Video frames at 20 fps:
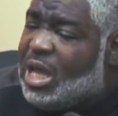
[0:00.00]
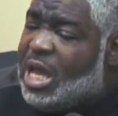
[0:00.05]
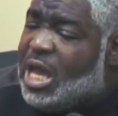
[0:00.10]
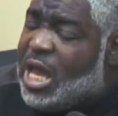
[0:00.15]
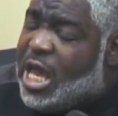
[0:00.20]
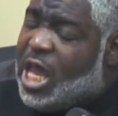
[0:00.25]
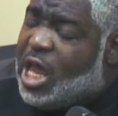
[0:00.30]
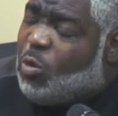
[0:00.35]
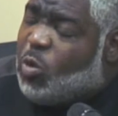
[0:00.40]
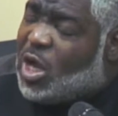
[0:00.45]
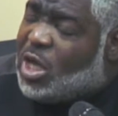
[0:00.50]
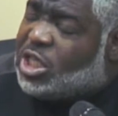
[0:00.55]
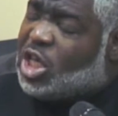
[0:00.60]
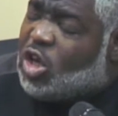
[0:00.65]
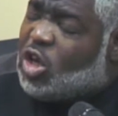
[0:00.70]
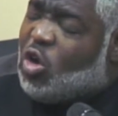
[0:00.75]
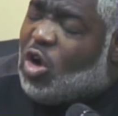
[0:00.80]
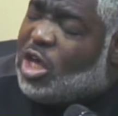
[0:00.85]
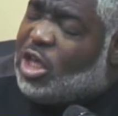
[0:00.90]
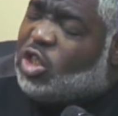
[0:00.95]
He wasn't
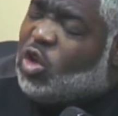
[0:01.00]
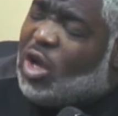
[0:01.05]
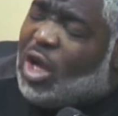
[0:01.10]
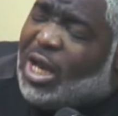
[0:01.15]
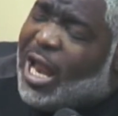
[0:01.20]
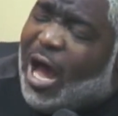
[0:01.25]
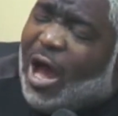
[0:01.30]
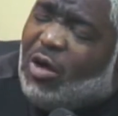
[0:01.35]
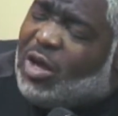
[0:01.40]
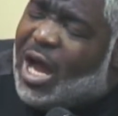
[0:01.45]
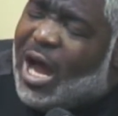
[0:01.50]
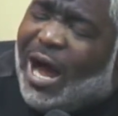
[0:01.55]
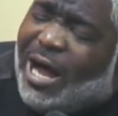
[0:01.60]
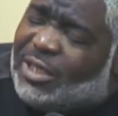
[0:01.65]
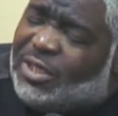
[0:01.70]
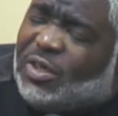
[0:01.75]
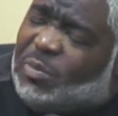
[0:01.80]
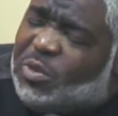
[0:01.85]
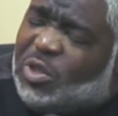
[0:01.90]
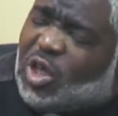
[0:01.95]
going to allow
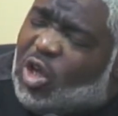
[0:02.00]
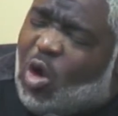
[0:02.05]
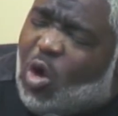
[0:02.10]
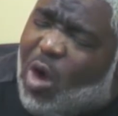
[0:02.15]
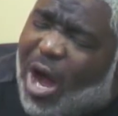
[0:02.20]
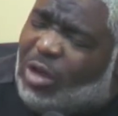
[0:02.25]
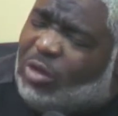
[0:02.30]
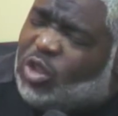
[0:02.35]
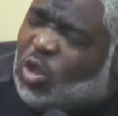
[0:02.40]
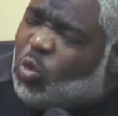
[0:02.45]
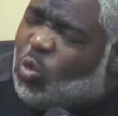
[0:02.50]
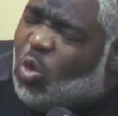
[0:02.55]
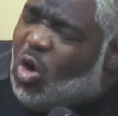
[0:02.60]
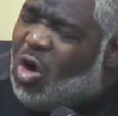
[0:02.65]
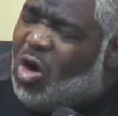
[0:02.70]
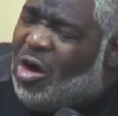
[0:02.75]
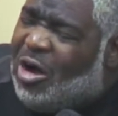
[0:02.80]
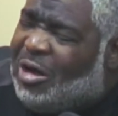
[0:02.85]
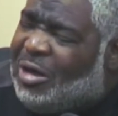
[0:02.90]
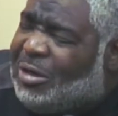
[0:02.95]
Qasim to go out to
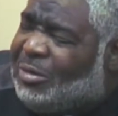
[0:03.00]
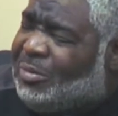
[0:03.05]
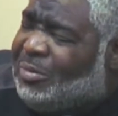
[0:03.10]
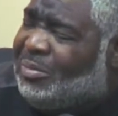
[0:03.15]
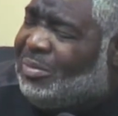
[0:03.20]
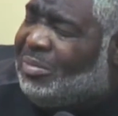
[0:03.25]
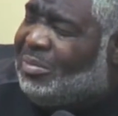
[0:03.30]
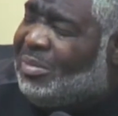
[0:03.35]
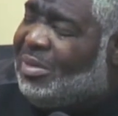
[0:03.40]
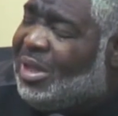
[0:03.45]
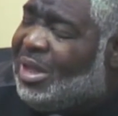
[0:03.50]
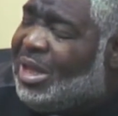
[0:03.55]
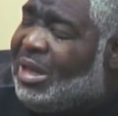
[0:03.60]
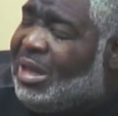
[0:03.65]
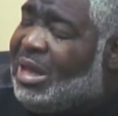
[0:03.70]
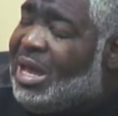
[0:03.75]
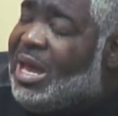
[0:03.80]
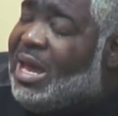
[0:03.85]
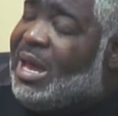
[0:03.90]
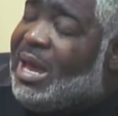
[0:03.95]
war.
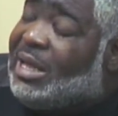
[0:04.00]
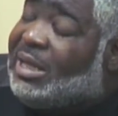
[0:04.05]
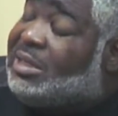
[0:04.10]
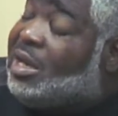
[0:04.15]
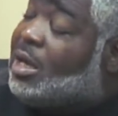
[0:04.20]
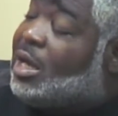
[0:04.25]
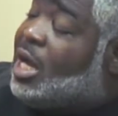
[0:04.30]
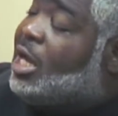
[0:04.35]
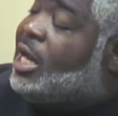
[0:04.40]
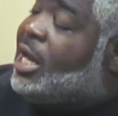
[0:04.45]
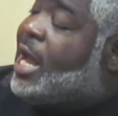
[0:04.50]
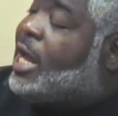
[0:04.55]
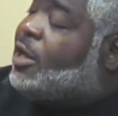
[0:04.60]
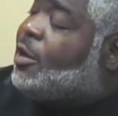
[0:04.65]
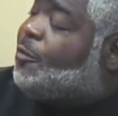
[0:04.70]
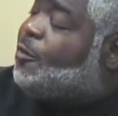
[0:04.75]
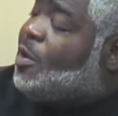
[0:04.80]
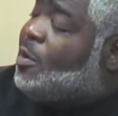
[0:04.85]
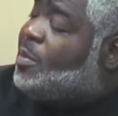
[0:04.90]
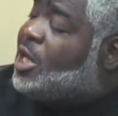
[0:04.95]
It took a letter
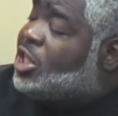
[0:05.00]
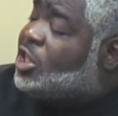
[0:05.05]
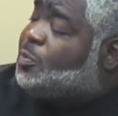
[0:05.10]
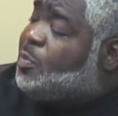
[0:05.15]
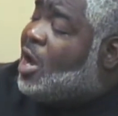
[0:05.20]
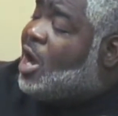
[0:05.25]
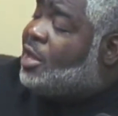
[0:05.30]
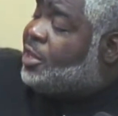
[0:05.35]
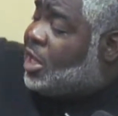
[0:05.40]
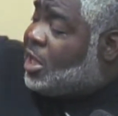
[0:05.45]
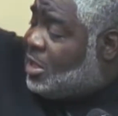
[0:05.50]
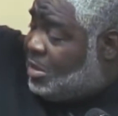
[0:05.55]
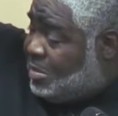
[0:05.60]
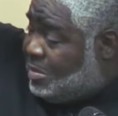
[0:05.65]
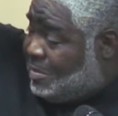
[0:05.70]
from his brother